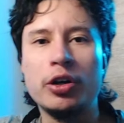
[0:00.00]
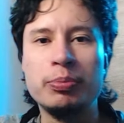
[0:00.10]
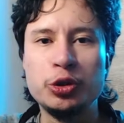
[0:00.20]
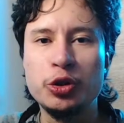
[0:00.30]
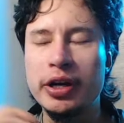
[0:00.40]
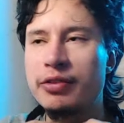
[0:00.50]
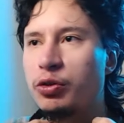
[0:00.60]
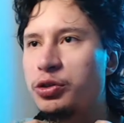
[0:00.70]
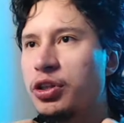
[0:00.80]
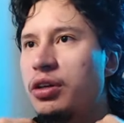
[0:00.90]
put your
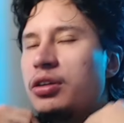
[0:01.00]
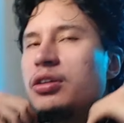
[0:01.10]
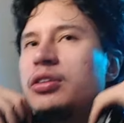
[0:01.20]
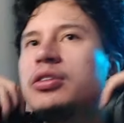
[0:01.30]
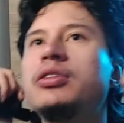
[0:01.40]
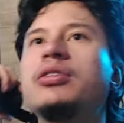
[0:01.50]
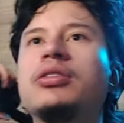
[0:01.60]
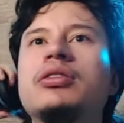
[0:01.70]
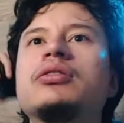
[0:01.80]
headphones on, on, on, on.